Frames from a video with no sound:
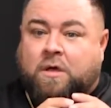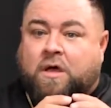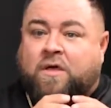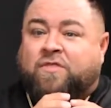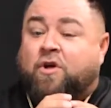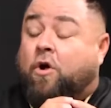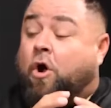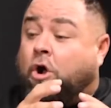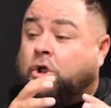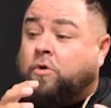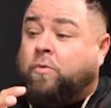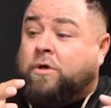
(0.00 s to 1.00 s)
And they're
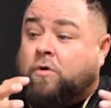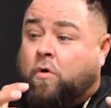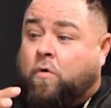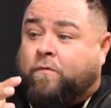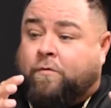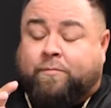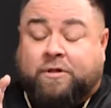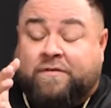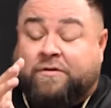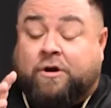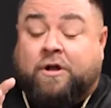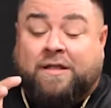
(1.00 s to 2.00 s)
arguing over, believe
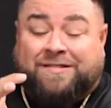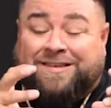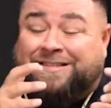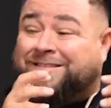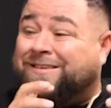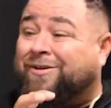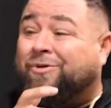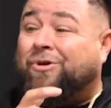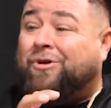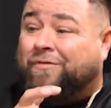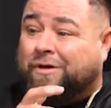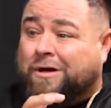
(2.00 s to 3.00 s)
it or not, the
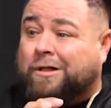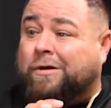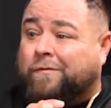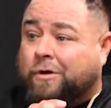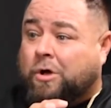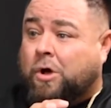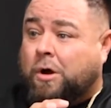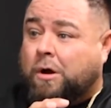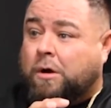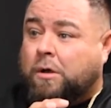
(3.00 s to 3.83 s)
interior of the color of the car.